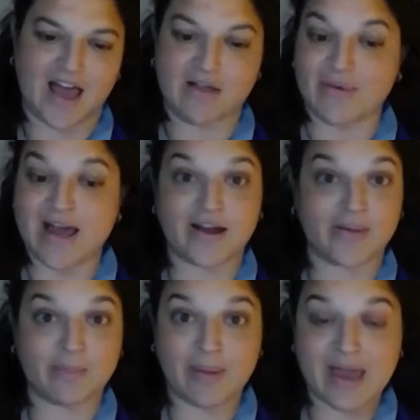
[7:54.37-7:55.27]
I read
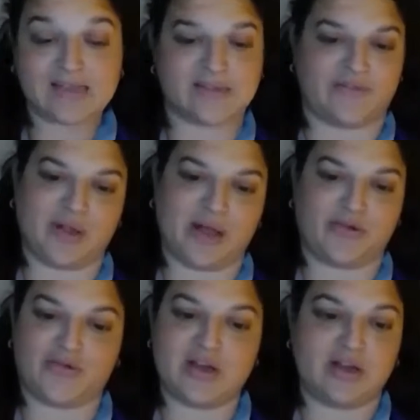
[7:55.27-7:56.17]
On the Banks of Plum
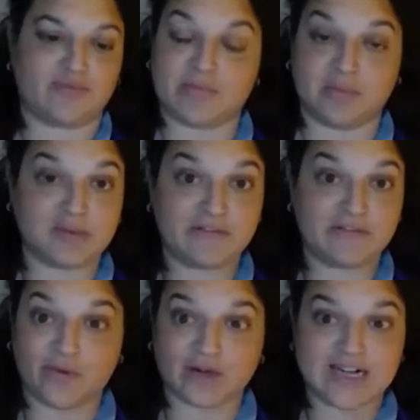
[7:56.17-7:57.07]
Creek probably
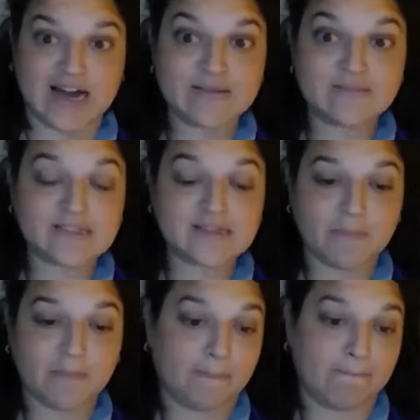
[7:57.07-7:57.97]
four
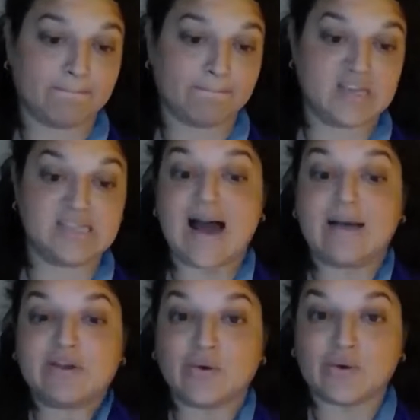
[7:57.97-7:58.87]
times. These
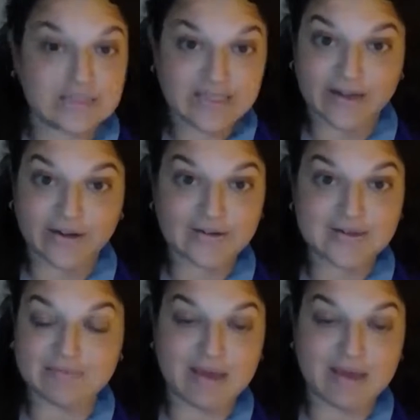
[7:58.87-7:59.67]
happy golden years,